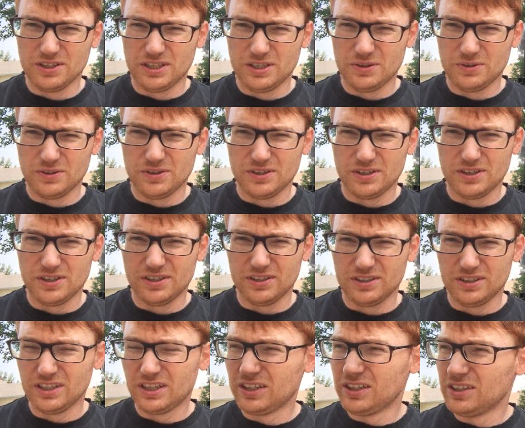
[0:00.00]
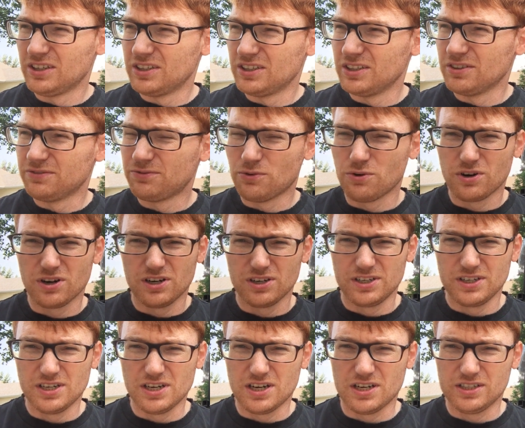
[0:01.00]
They were a little under
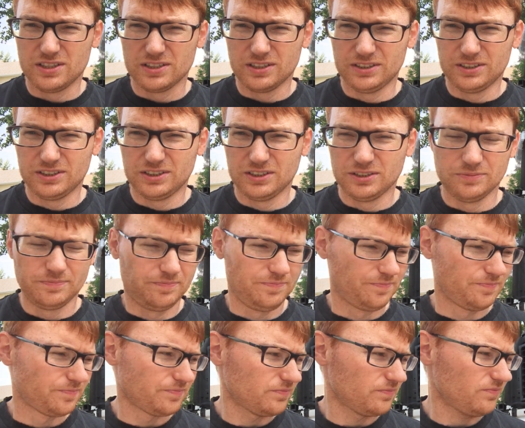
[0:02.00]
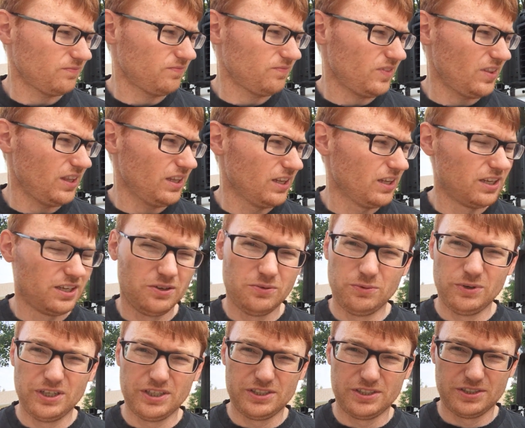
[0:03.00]
$400,
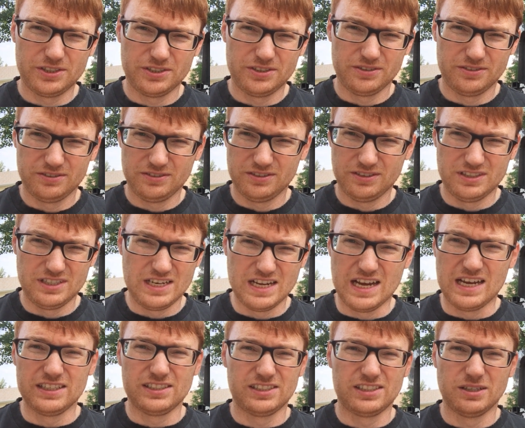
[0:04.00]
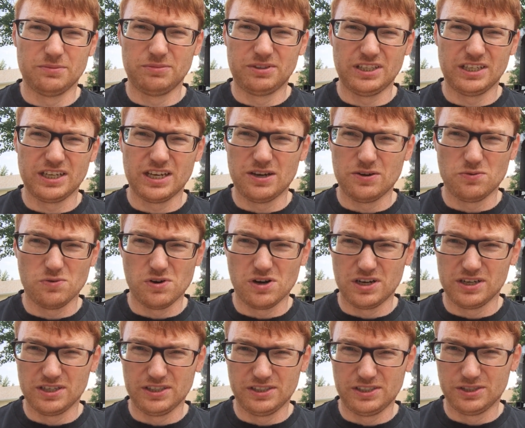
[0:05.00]
which not something I
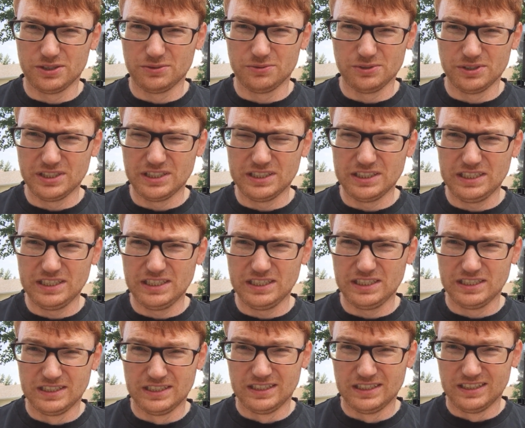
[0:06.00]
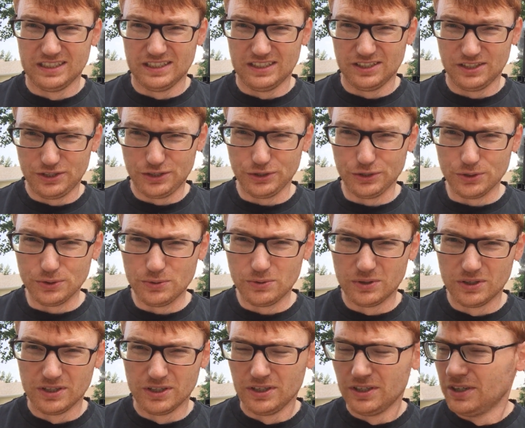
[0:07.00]
wanted to really do,
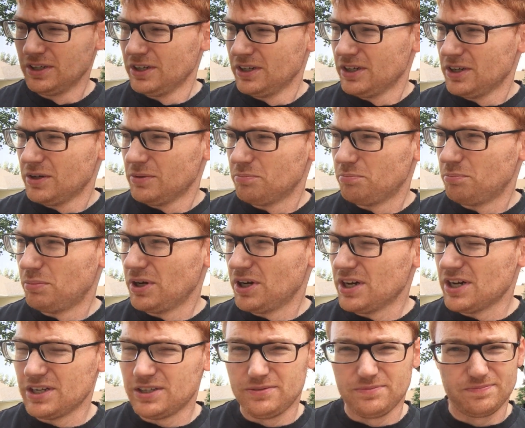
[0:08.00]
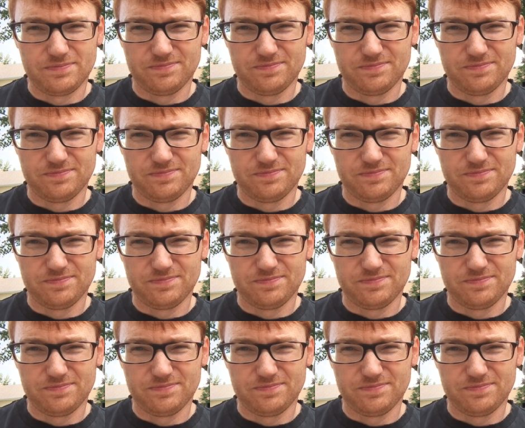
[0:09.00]
but